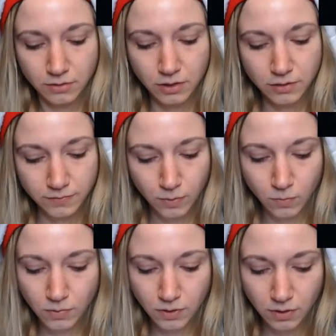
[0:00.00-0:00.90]
Just for
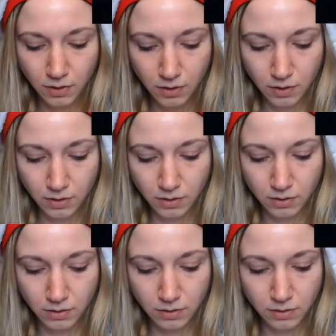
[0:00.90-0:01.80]
one
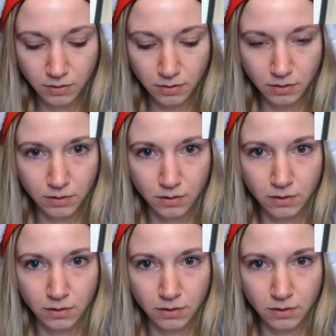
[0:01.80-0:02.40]
day.